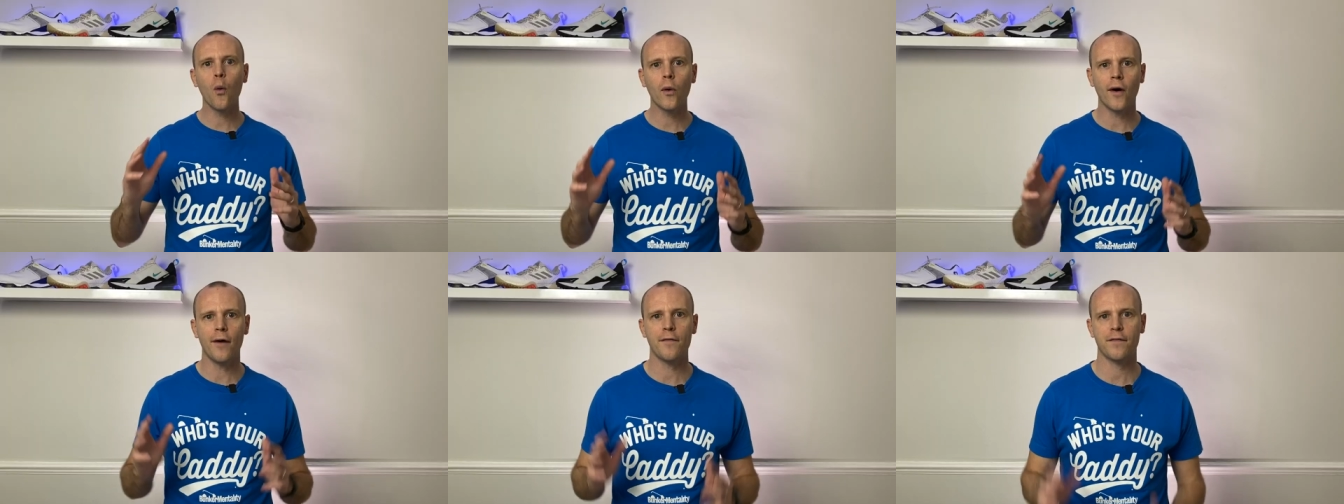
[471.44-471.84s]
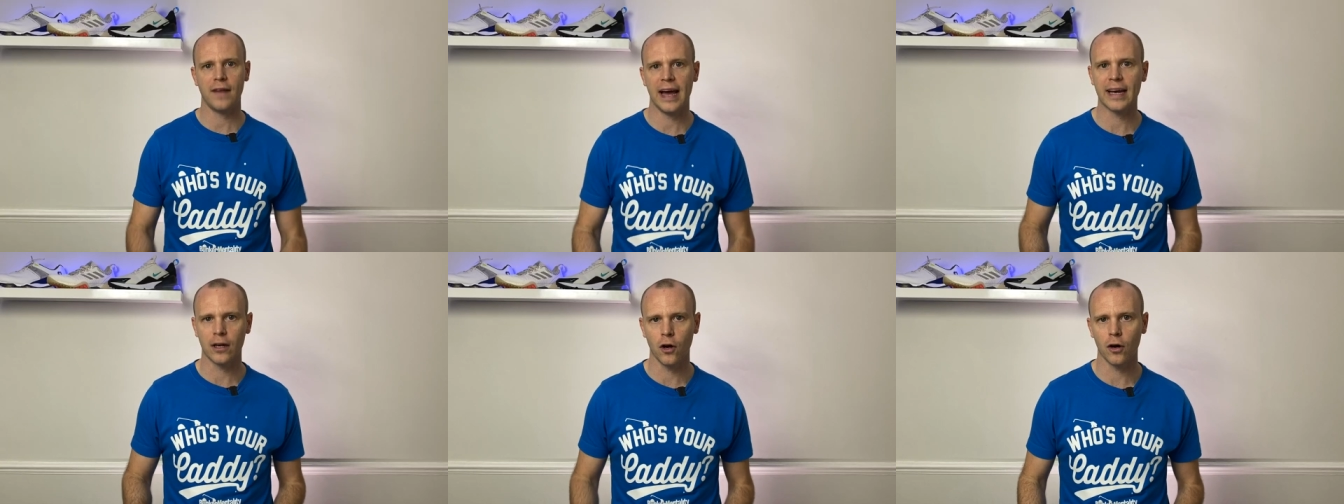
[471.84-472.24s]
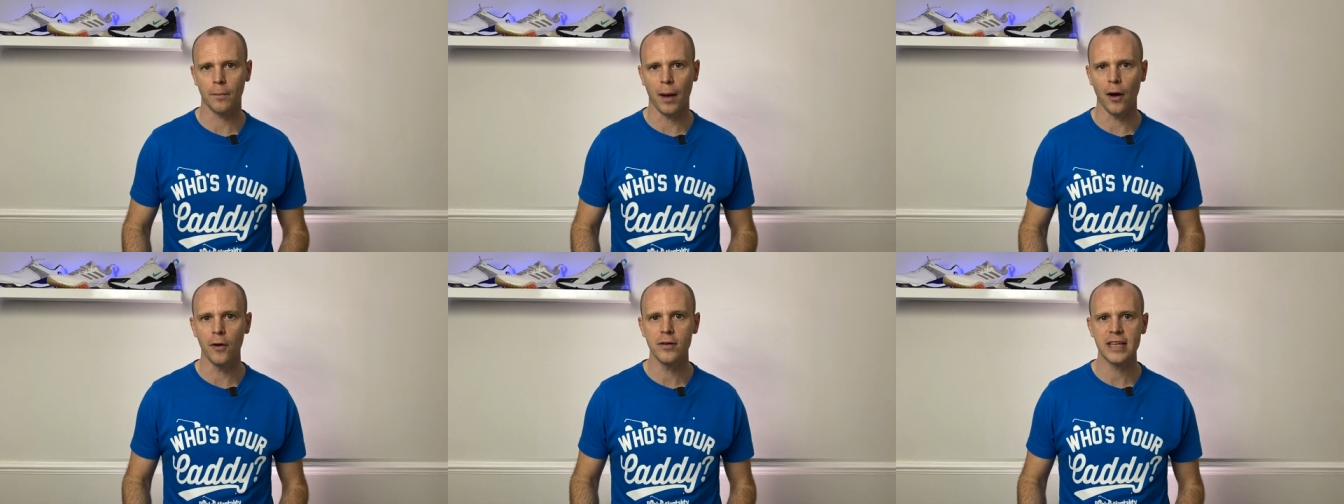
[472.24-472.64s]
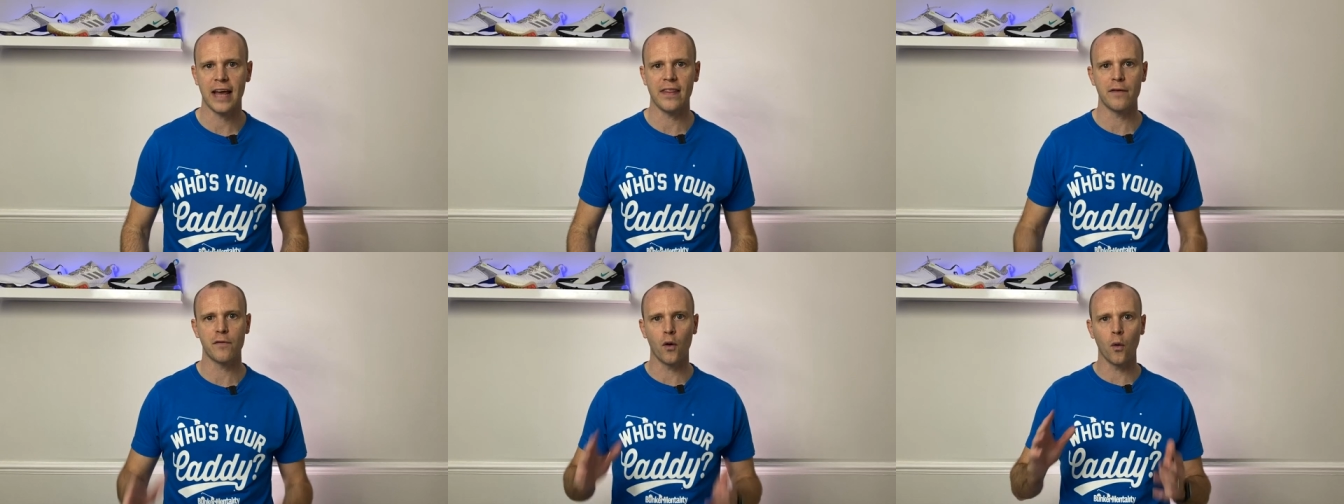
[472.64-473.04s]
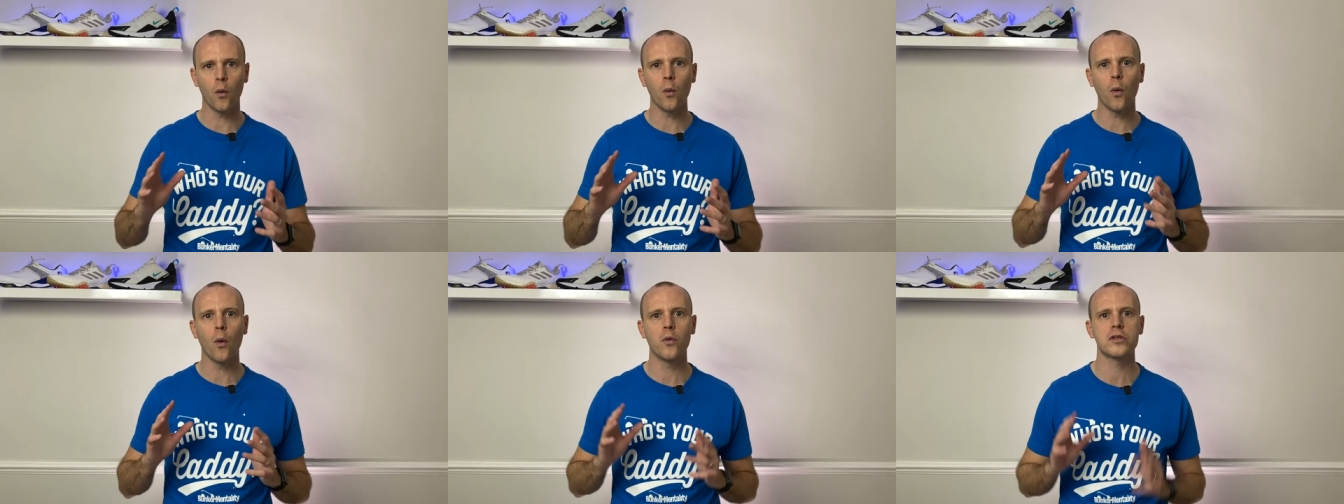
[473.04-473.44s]
got a flag lock mode and they've
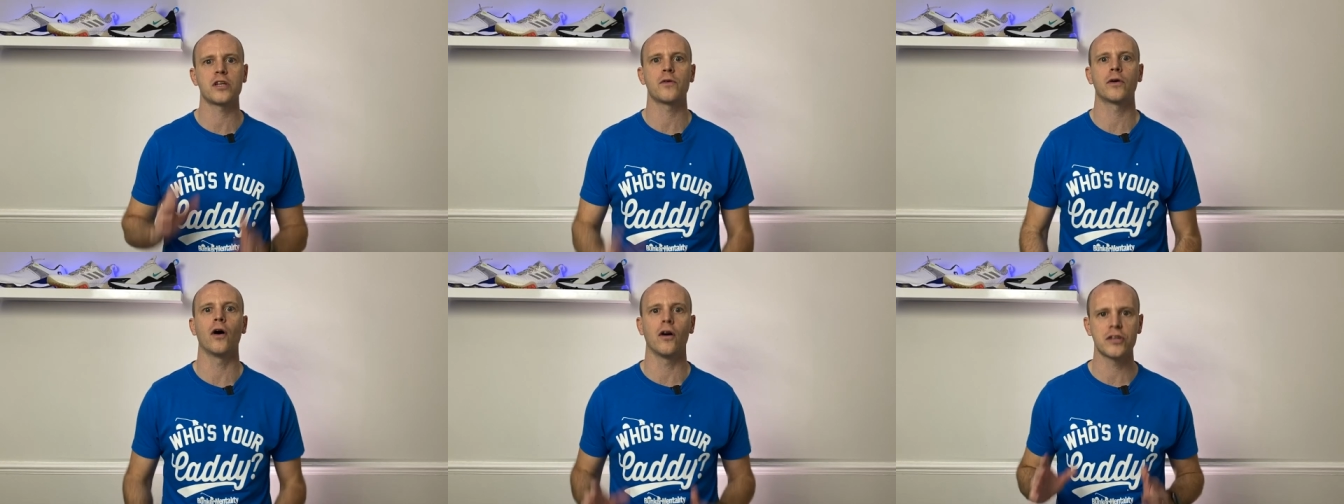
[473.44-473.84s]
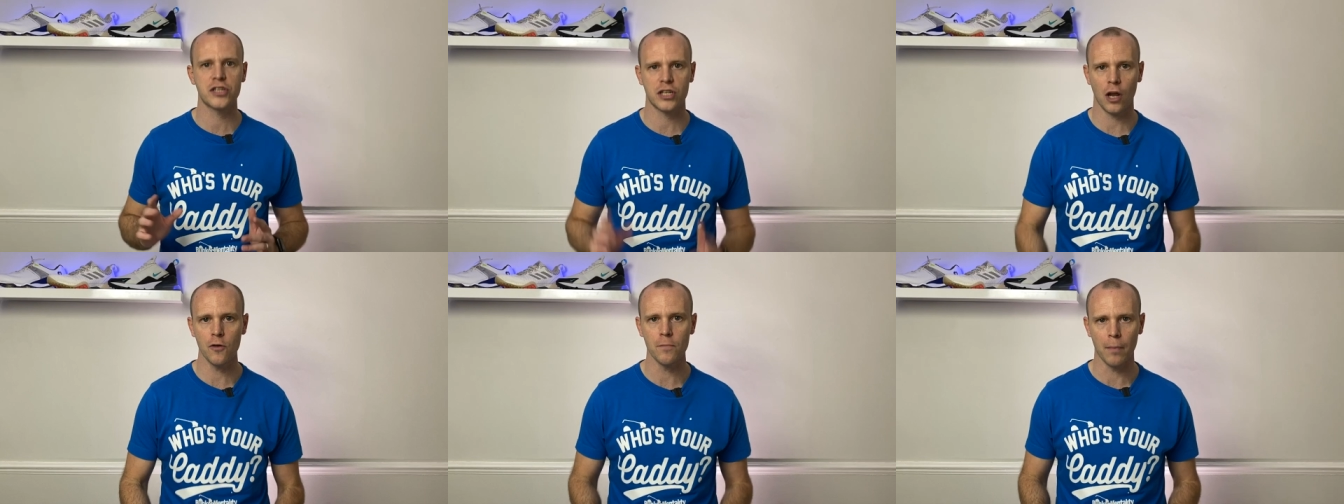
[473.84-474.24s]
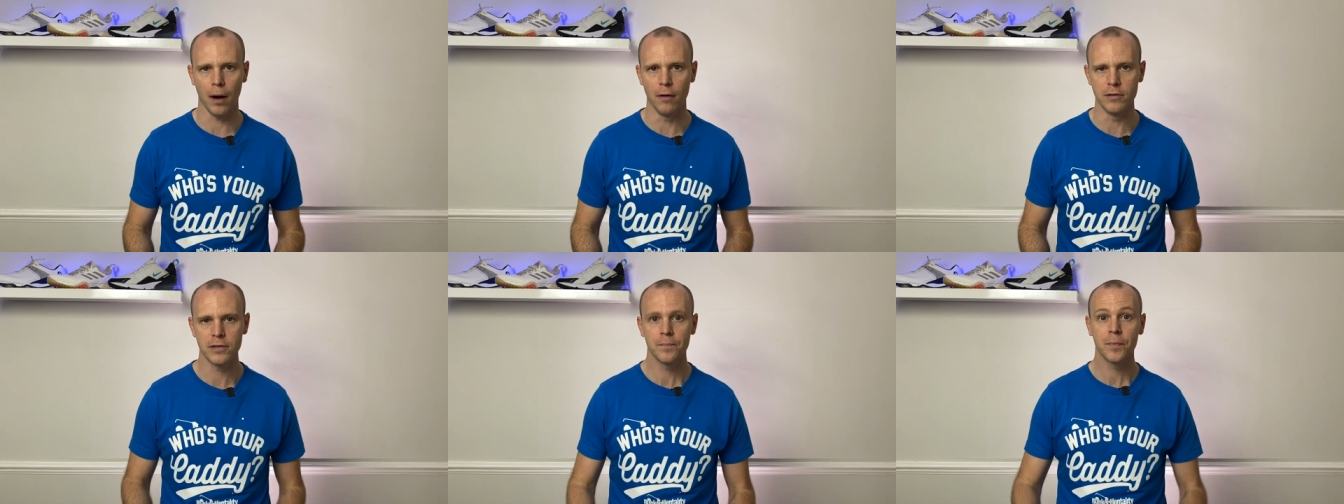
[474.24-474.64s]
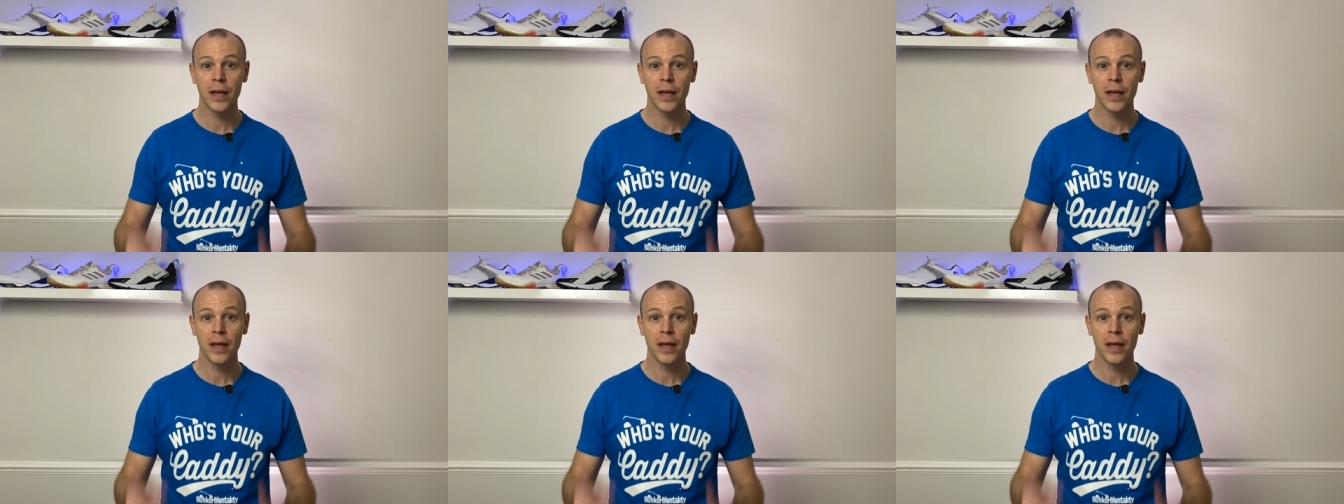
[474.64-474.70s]
all also got a slope mode.